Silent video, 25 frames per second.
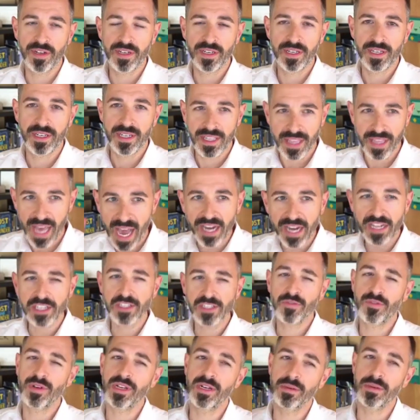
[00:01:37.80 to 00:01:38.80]
That is
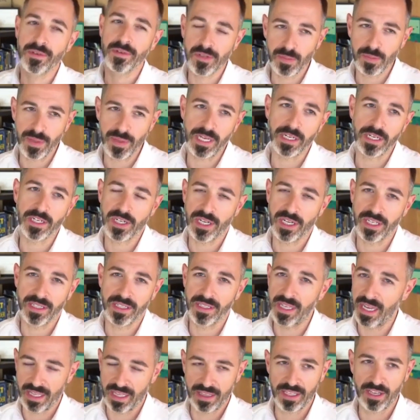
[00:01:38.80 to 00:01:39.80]
freedom of speech in,
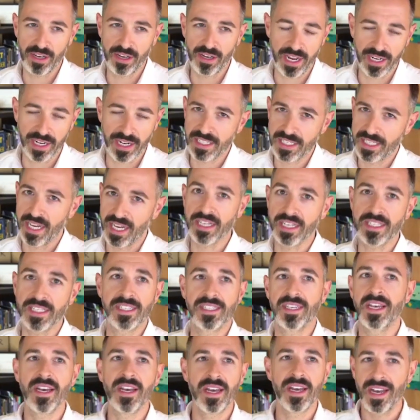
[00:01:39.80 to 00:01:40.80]
in the United
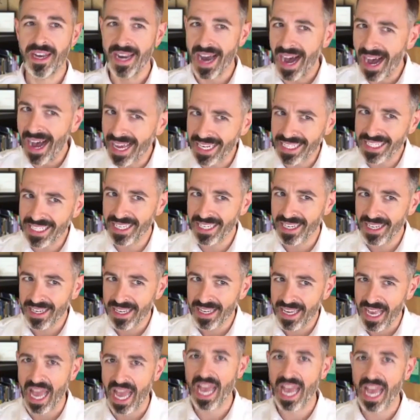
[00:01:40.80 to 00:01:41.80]
States, not
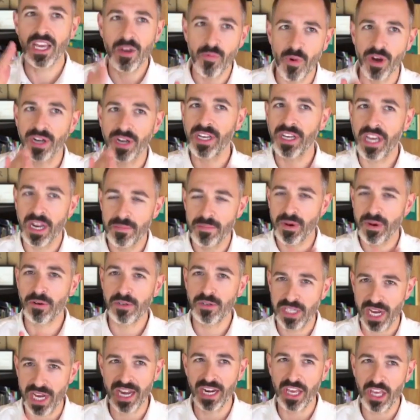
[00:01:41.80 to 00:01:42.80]
anyone can post
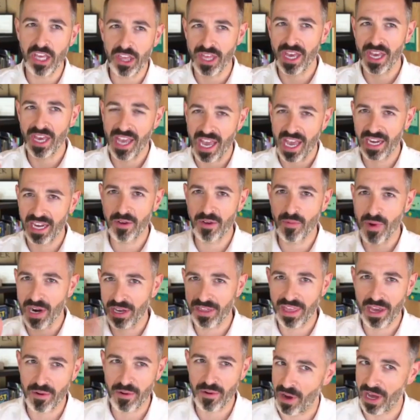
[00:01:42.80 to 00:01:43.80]
anything anywhere
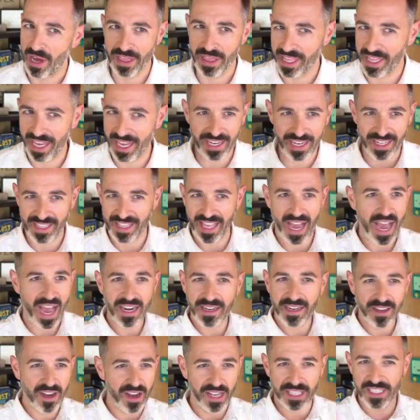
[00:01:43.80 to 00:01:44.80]
they want. That, that
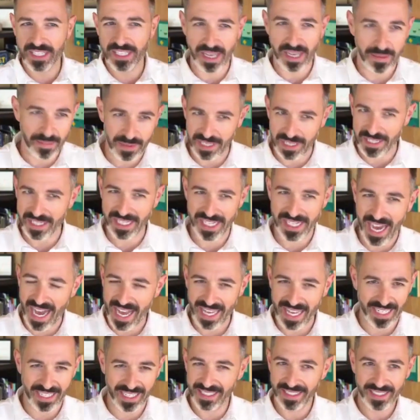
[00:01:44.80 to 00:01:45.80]
concept is
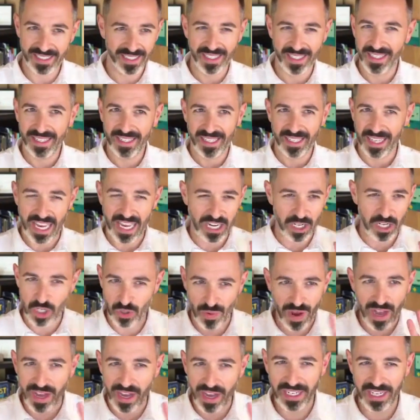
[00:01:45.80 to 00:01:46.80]
not
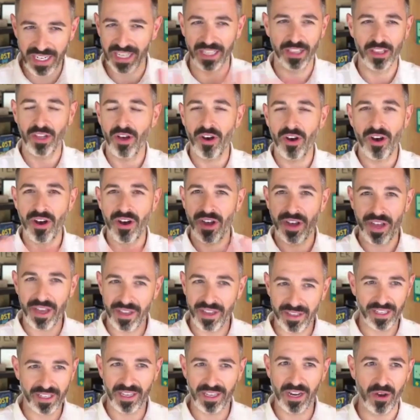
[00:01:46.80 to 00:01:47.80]
enshrined in law
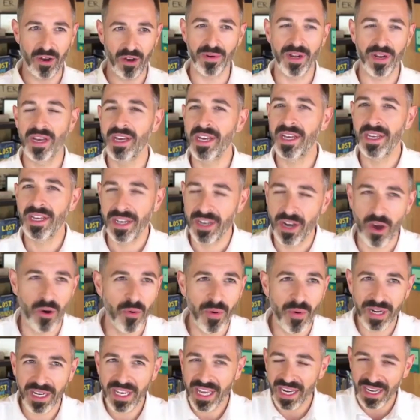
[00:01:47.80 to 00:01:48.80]
you know, no
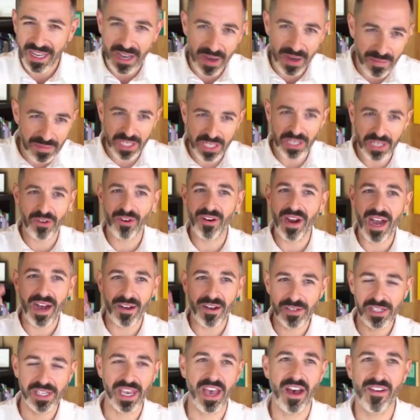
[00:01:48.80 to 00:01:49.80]
one can come to your
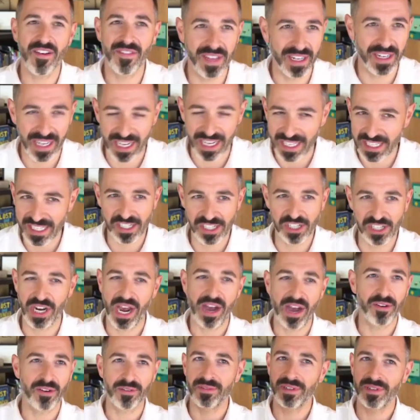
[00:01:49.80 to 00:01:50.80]
house, Kevin, and
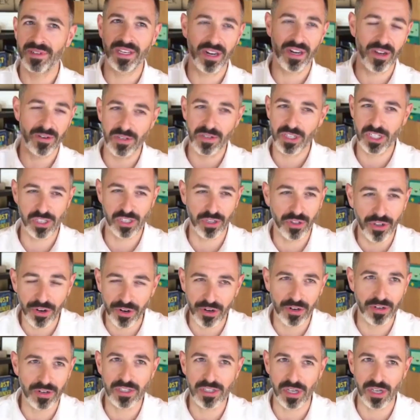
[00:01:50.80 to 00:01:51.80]
shout, you know,
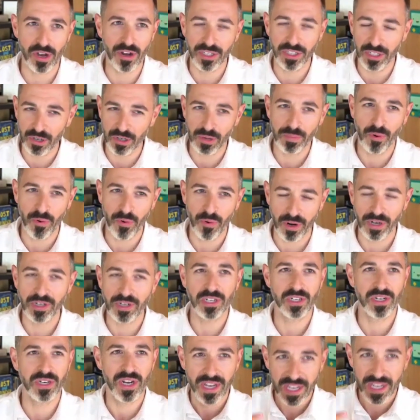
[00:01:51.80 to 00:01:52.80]
slurs on your
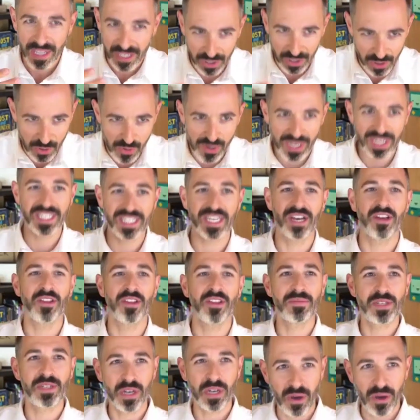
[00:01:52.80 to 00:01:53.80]
porch. You can tell them
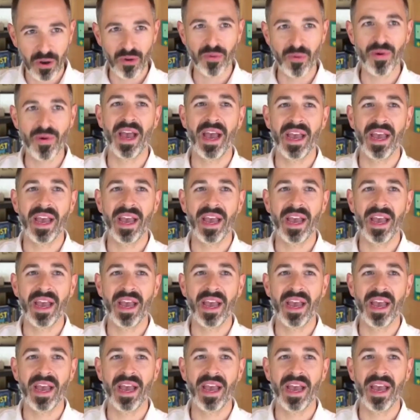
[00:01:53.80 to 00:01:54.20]
to go away.